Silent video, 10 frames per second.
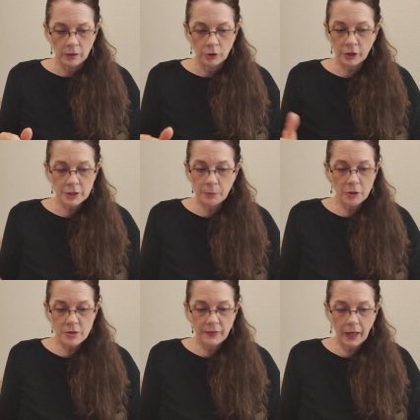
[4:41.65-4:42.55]
Look at the
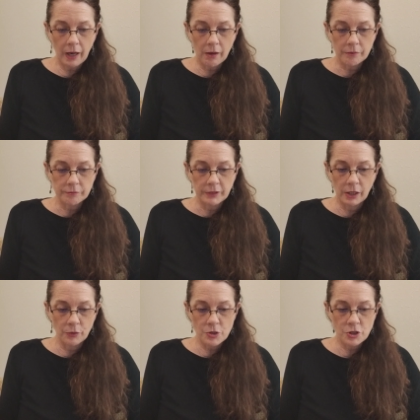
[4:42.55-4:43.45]
birds of the air. They
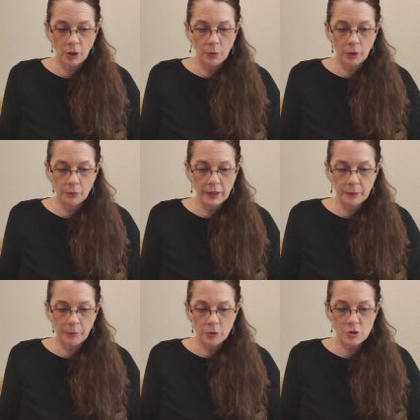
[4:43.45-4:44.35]
don't sow or
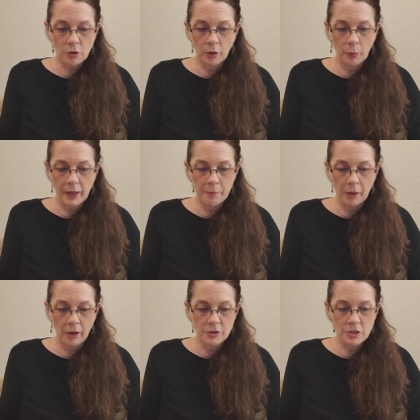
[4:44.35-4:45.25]
reap or store away in
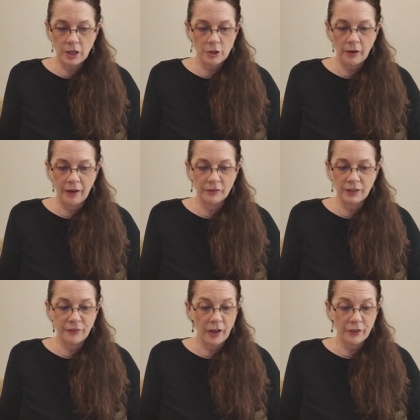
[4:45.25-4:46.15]
barns, yet your
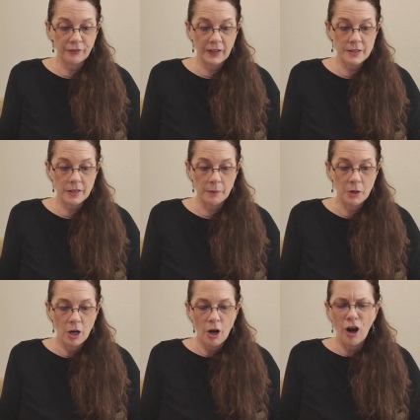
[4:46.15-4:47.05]
heavenly Father feeds them.
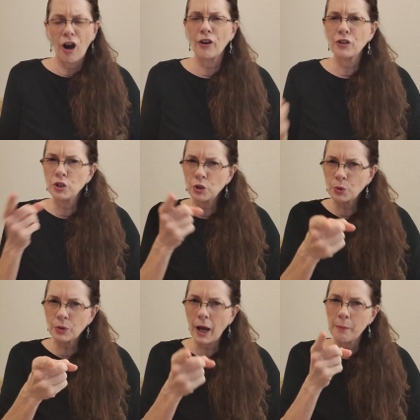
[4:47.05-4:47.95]
Are
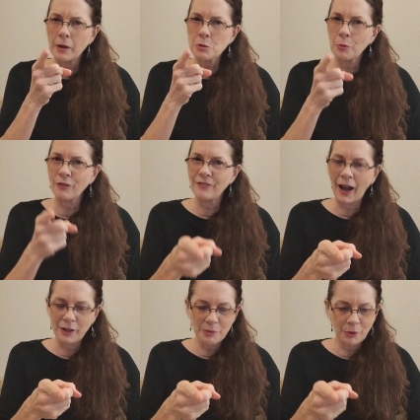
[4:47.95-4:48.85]
you not much more
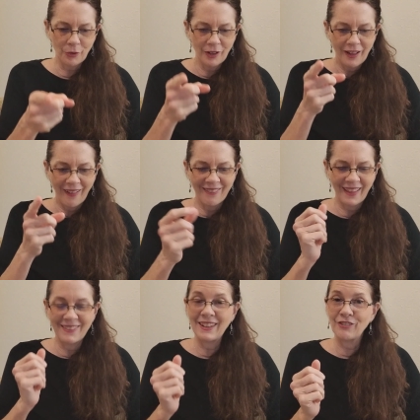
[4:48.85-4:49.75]
valuable
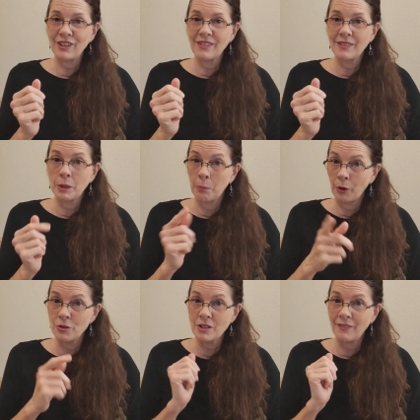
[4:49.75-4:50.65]
than even the
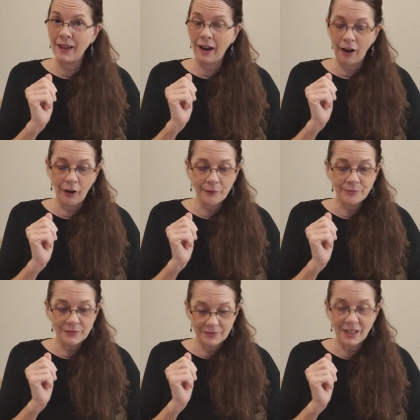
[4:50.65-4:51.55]
birds of the air?
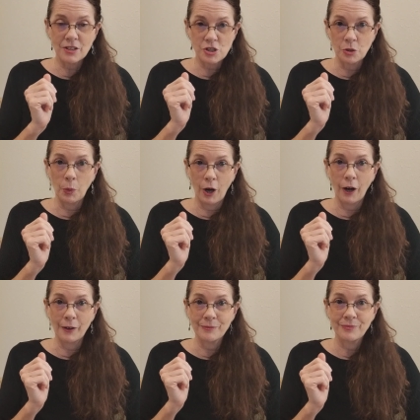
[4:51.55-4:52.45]
Yes, you
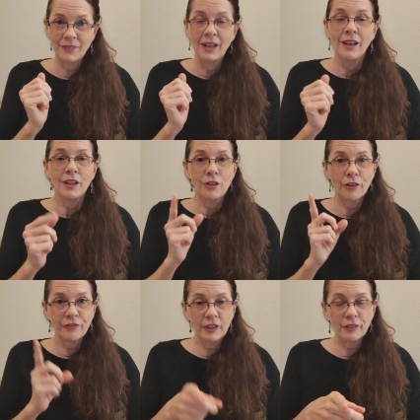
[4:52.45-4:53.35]
are. You're
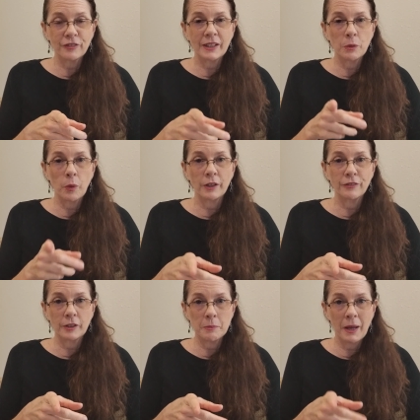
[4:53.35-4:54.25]
fearfully and
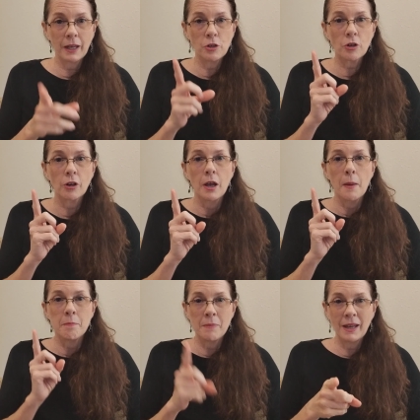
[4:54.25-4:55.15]
wonderfully made. You're
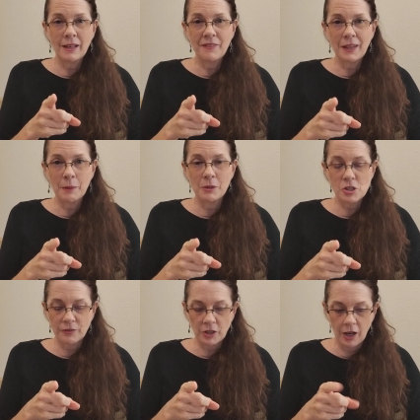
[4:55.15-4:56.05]
made in the
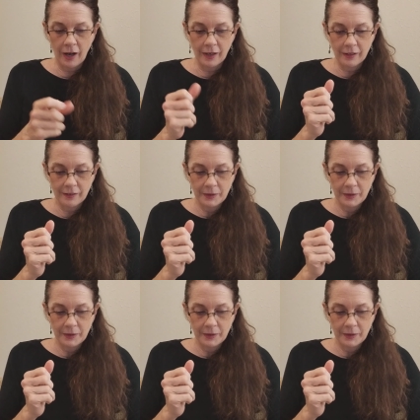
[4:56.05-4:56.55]
image of God.